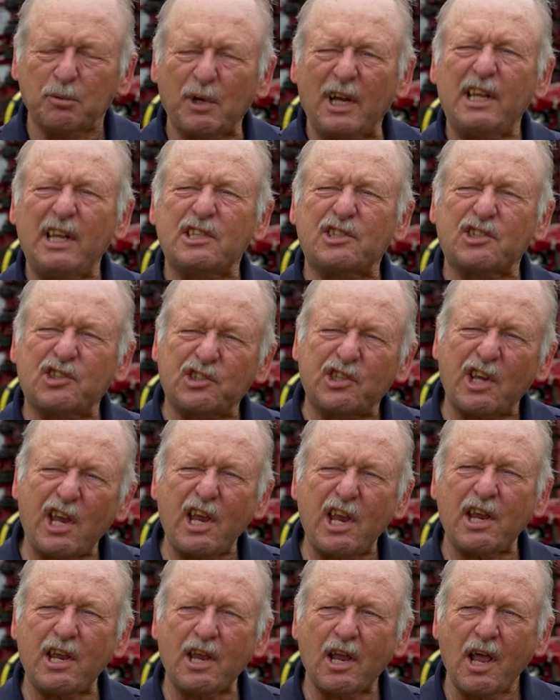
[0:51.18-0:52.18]
really
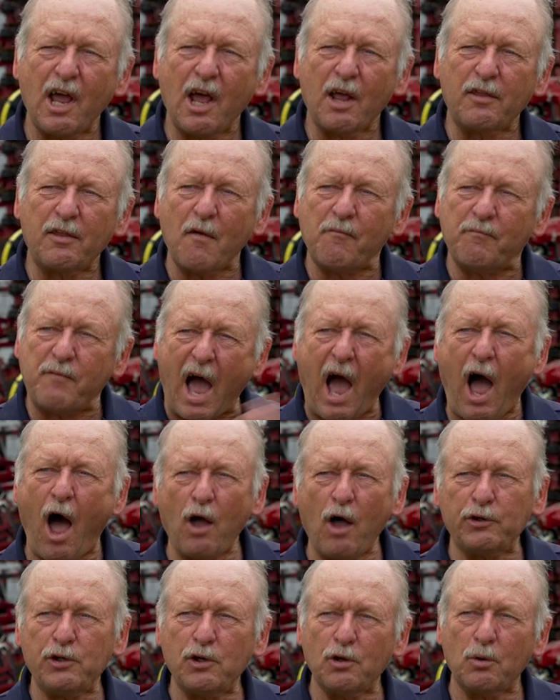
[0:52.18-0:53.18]
see the
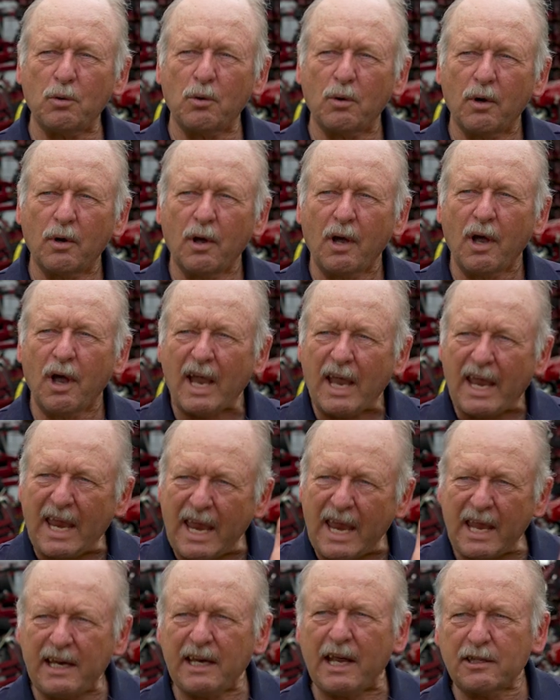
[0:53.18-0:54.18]
value
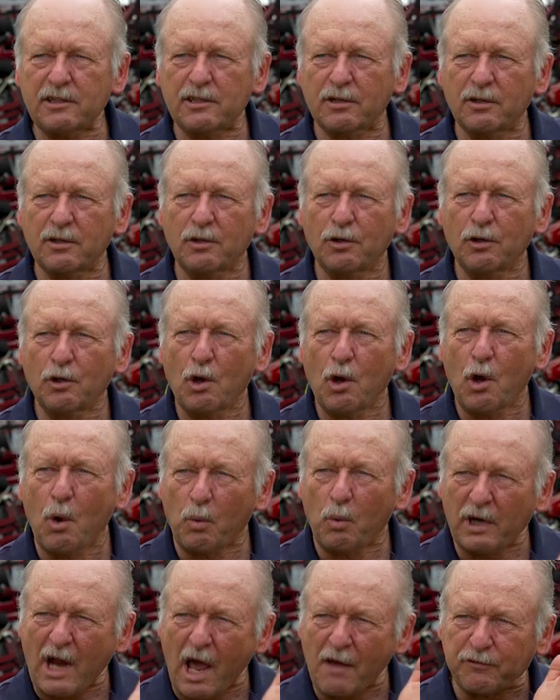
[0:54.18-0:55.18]
in it
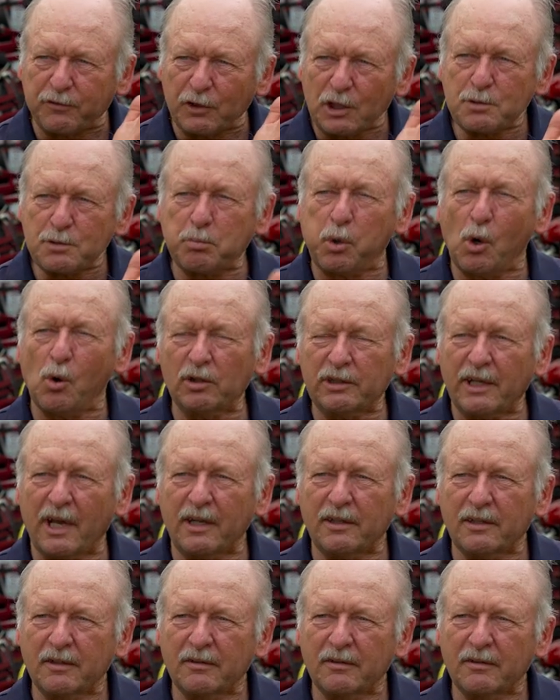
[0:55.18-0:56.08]
when I first pulled it.